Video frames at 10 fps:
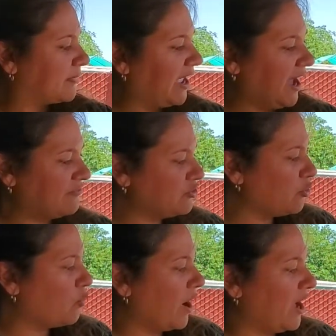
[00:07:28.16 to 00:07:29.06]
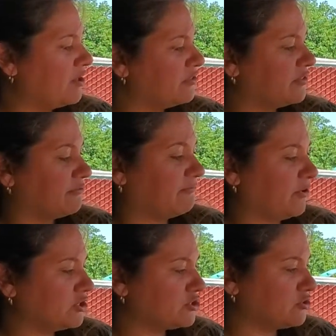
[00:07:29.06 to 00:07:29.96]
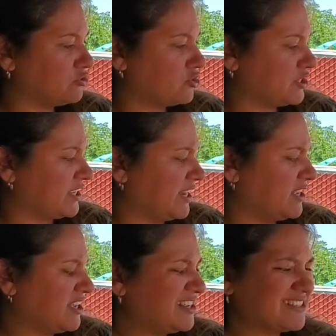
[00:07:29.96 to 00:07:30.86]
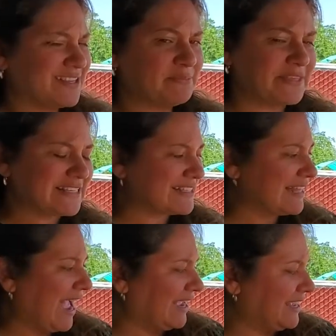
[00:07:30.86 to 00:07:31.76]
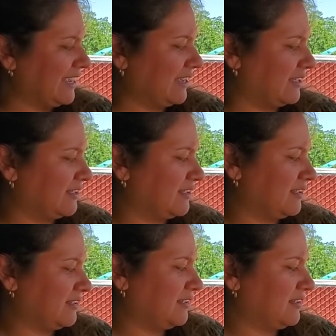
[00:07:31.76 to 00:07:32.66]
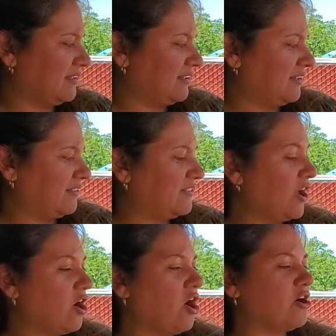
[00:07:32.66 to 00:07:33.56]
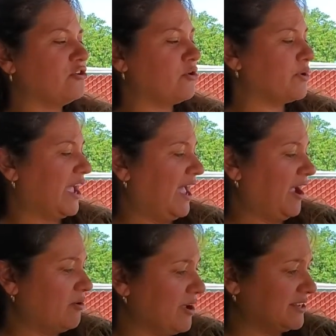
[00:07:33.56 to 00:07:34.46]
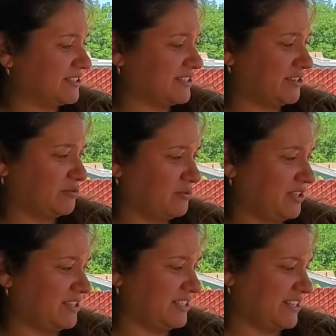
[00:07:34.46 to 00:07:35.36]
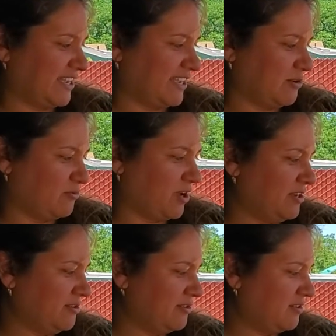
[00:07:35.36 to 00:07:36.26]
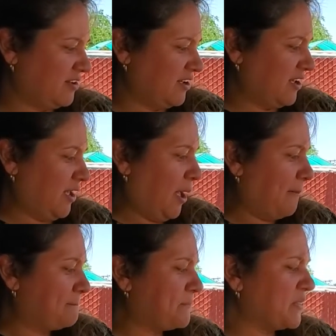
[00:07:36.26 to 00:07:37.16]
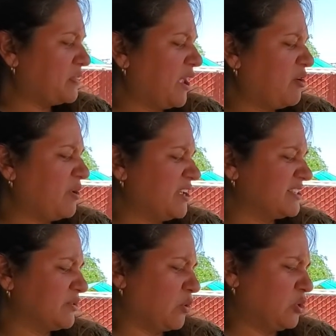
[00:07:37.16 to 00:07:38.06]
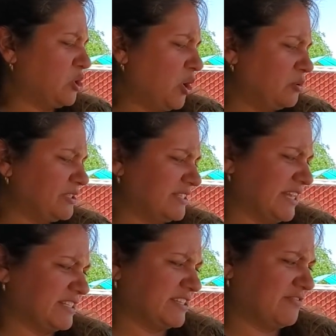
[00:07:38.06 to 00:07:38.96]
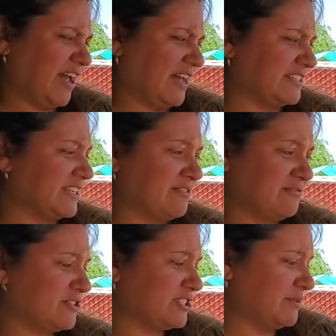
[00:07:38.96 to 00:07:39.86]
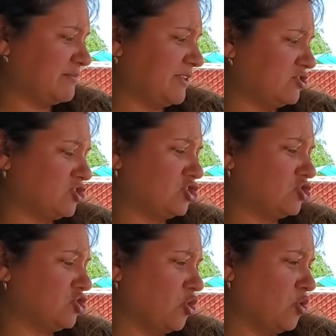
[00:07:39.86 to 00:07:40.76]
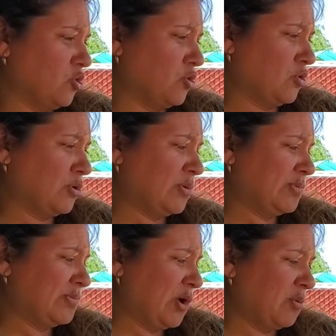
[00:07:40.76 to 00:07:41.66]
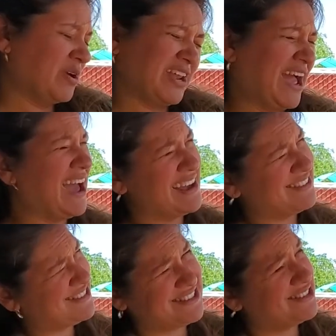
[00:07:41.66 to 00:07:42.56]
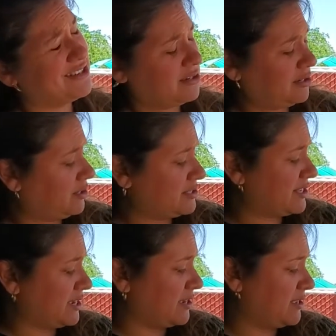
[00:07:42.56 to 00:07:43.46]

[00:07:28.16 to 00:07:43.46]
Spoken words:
After a while, the first soldier said, "Something's lacking." "There are no carrots," agreed the second one. "But there is no sense of asking for something so no one has, you see,"